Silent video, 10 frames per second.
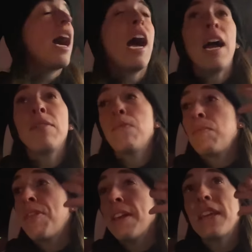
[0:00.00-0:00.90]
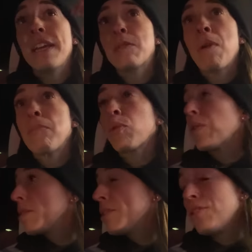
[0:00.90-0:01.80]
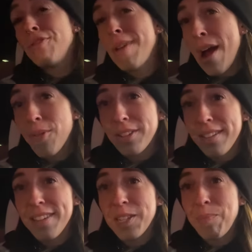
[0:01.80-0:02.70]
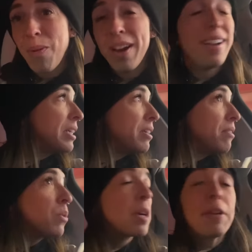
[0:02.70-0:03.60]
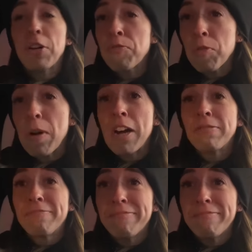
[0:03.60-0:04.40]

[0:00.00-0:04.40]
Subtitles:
I'm thinking it's probably going to be 2 hours at this point. We're gonna be here for a while.